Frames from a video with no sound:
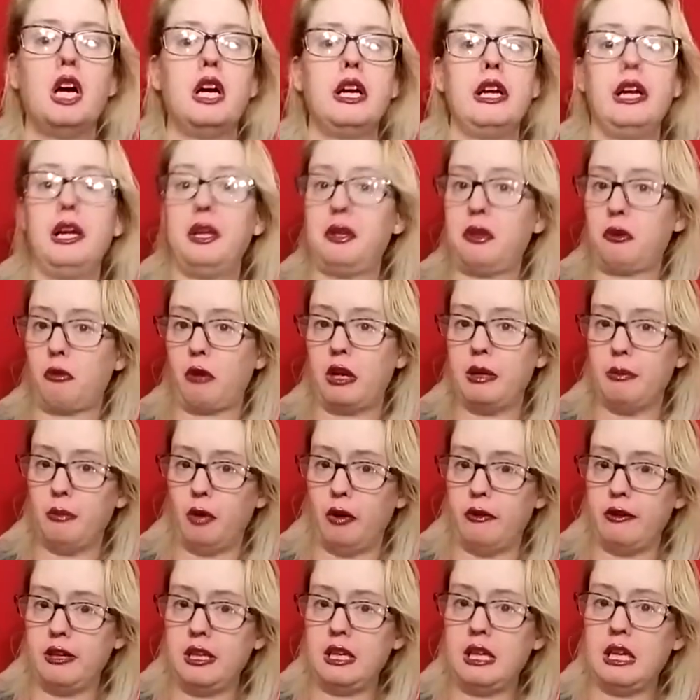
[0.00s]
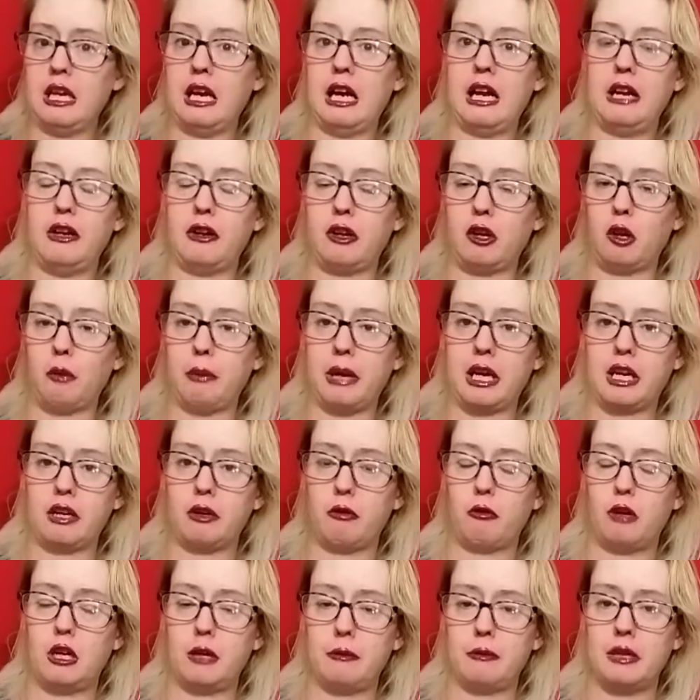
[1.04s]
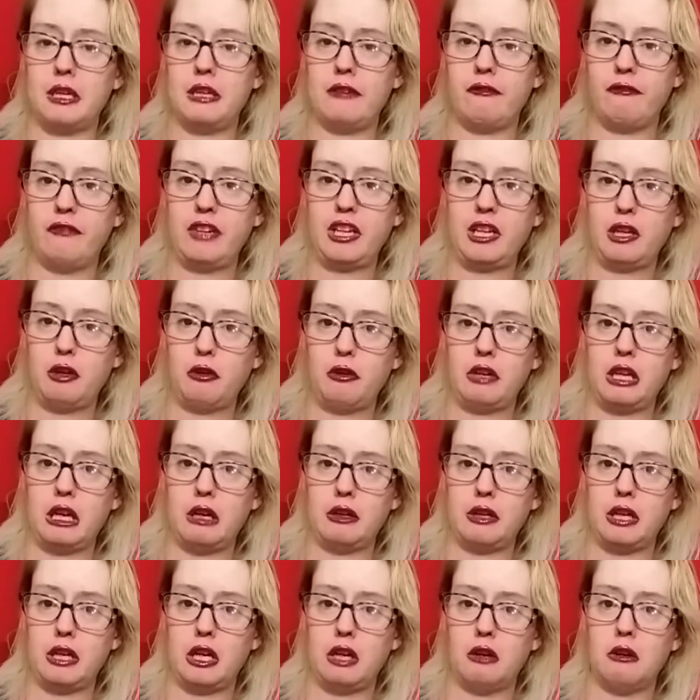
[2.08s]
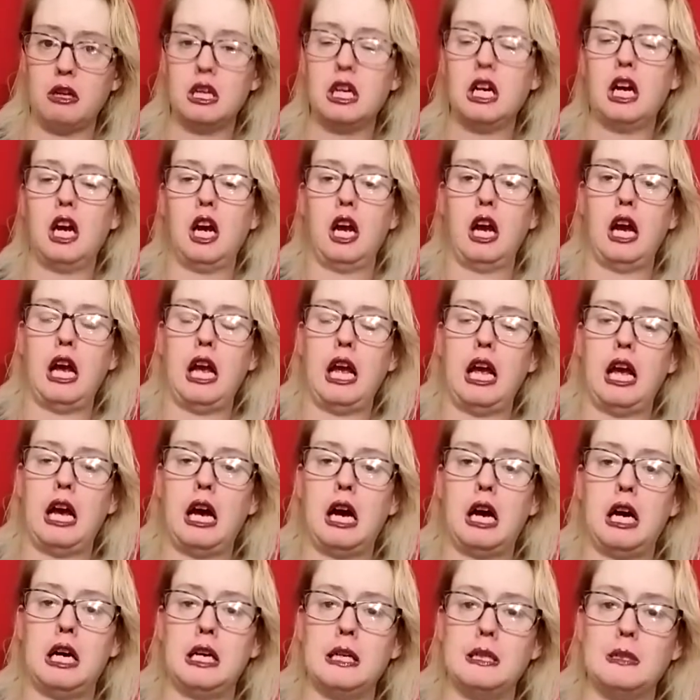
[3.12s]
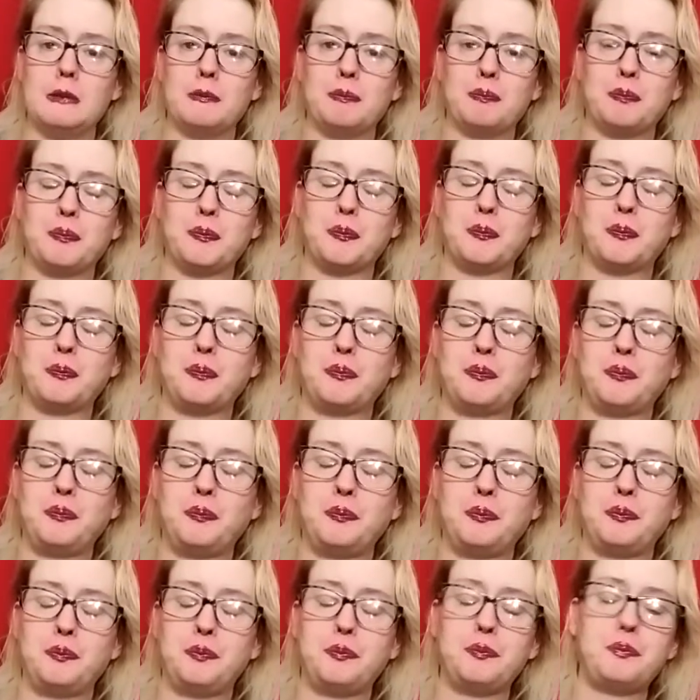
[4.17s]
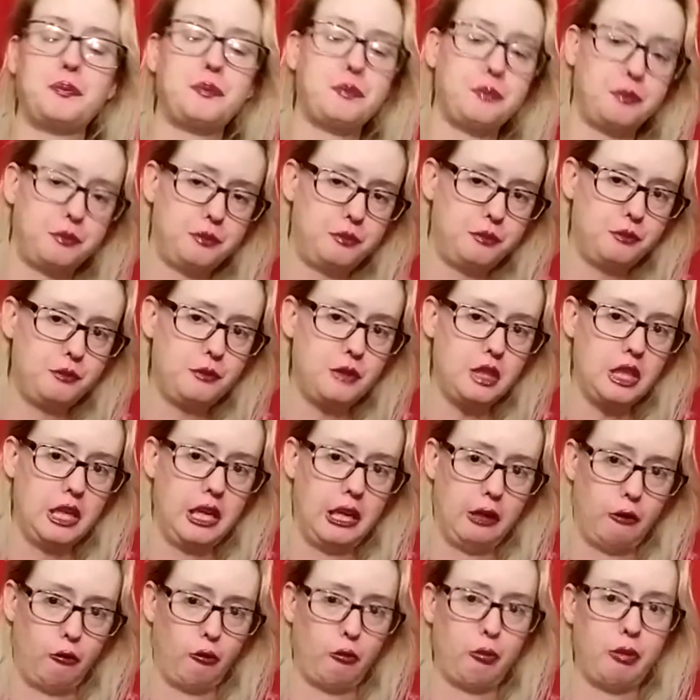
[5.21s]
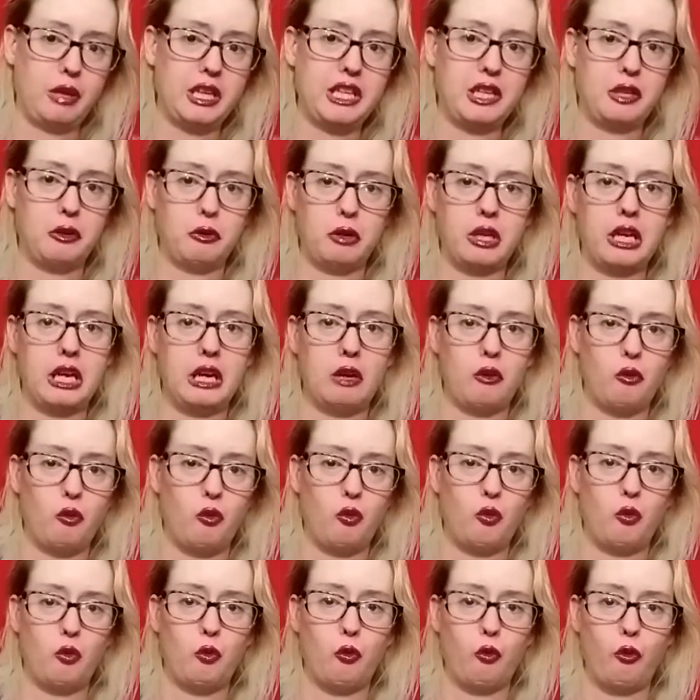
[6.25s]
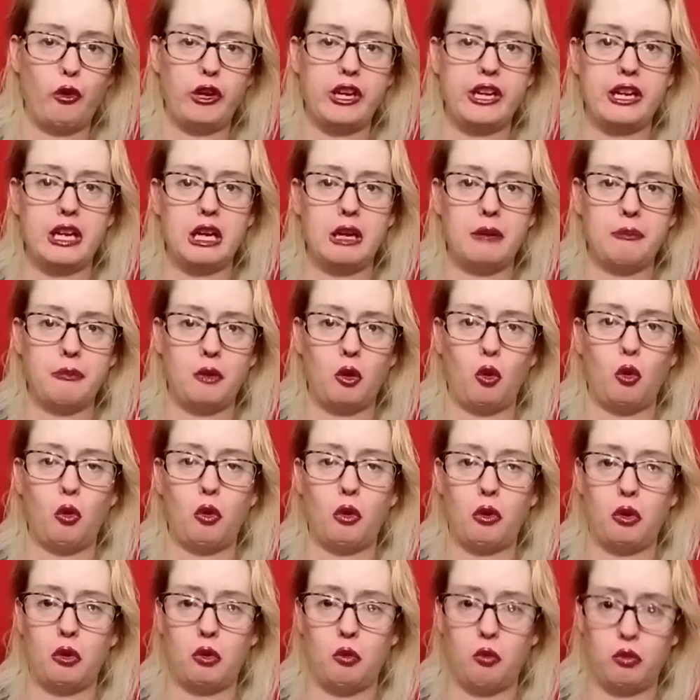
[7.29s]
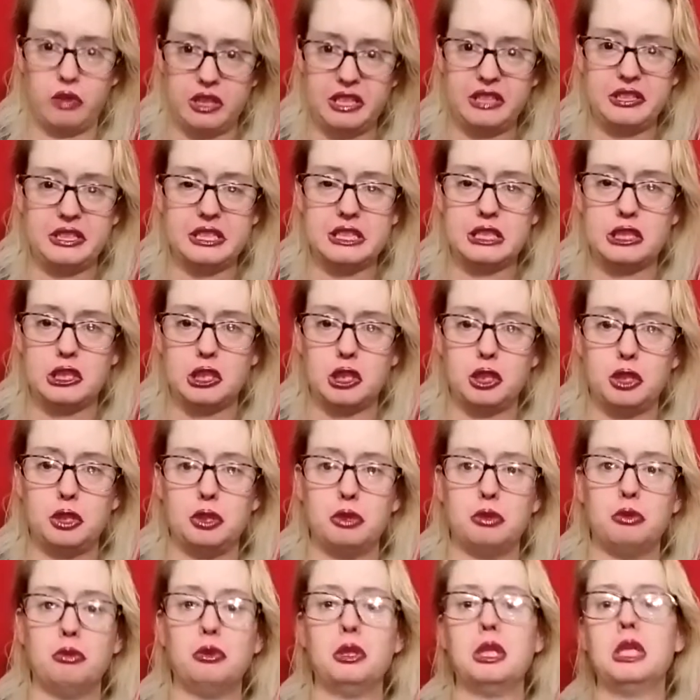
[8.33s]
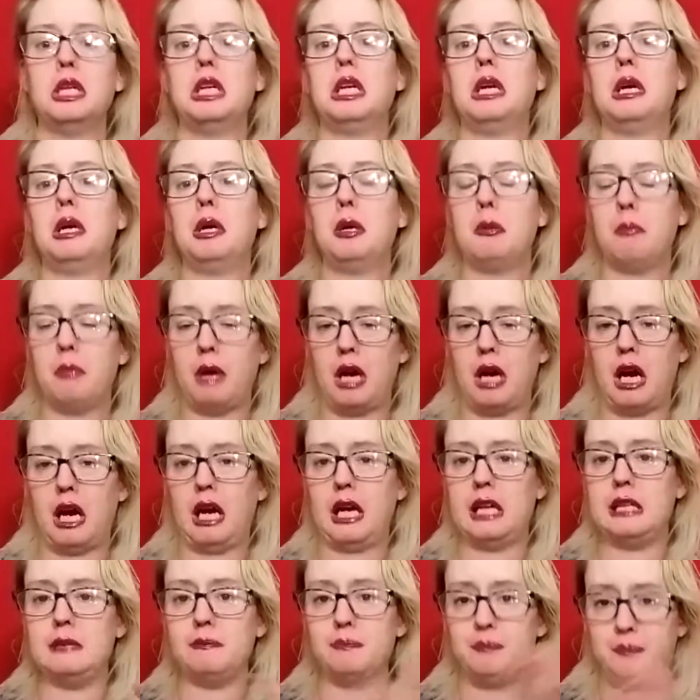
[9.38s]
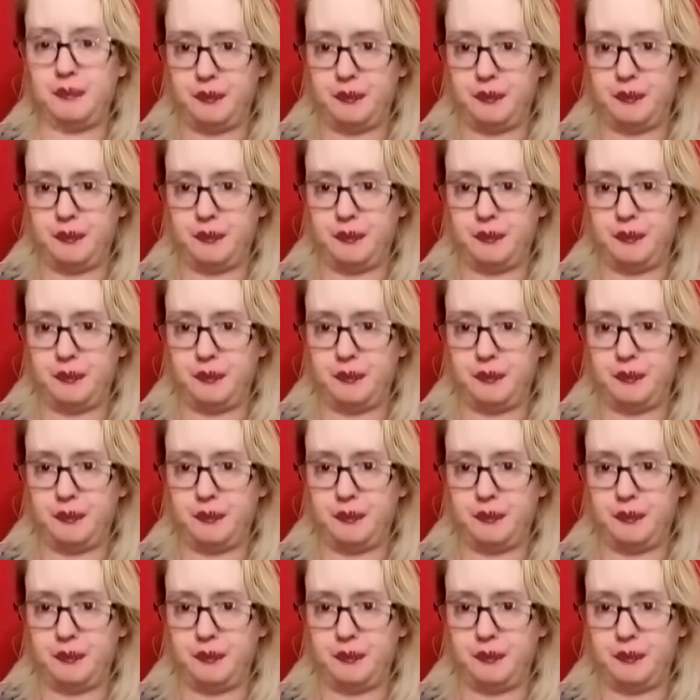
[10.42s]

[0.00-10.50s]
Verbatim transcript: is a great movie, and you can go back to one of my videos down there. Um, and please uh, read up or listen to my